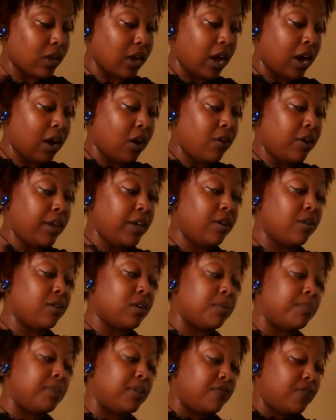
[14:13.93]
All hell
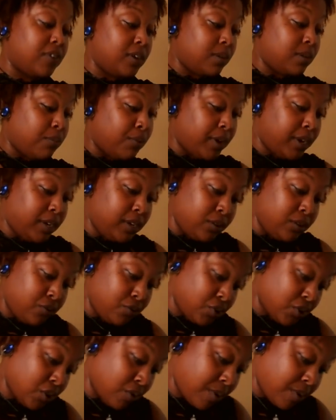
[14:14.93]
could be finna break
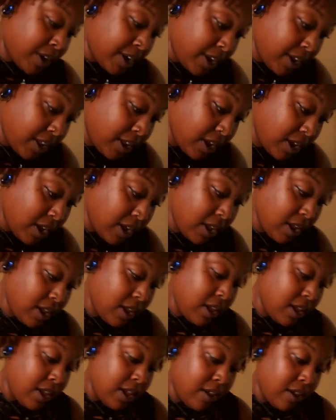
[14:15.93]
loose, all right?
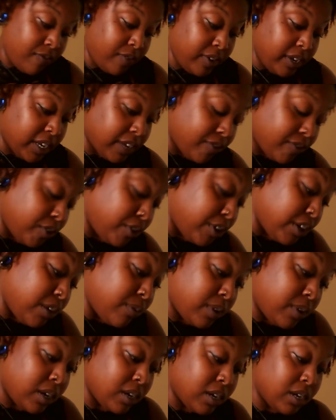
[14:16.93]
So look, if you're
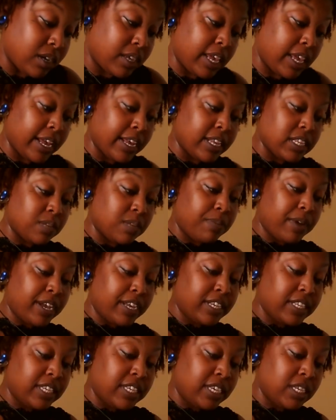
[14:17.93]
dealing with a Cancer,
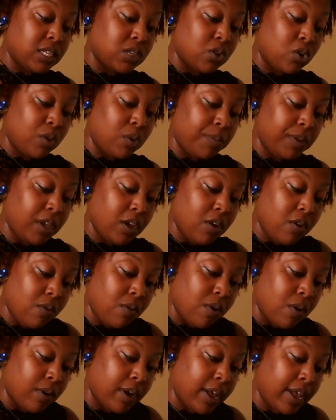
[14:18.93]
Pisces,
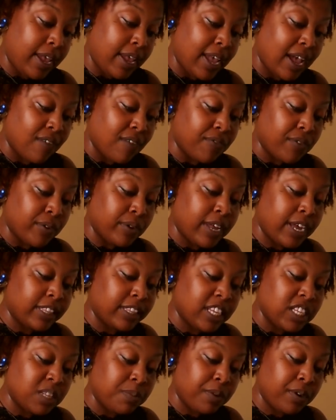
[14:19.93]
Scorpio, okay, I feel like
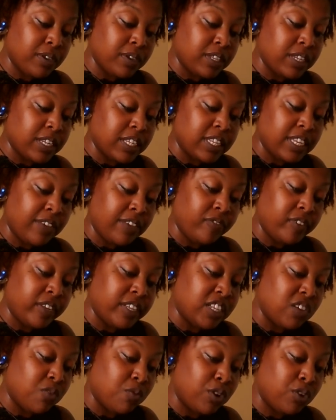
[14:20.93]
this person is definitely
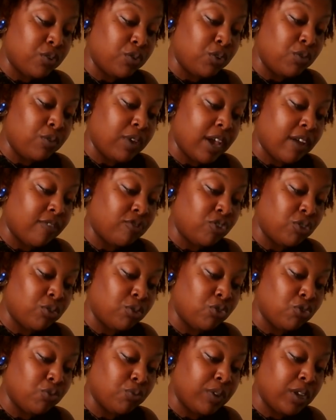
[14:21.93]
someone who you have
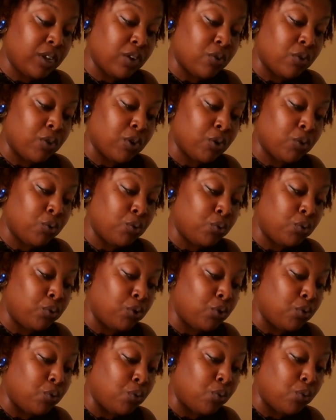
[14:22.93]
children with or who
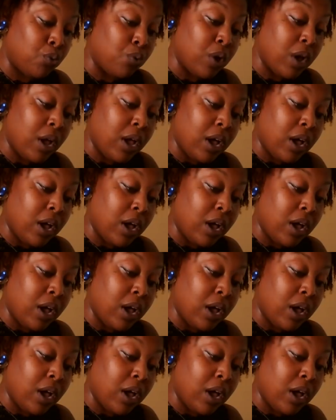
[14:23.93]
you